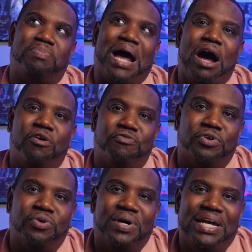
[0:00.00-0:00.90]

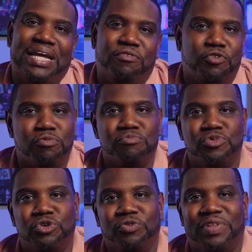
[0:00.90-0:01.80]
powerful if you
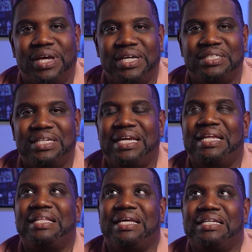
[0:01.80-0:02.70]
remove things to
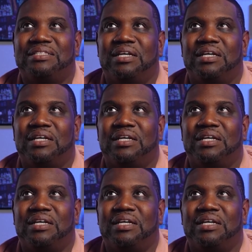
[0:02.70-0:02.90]
get things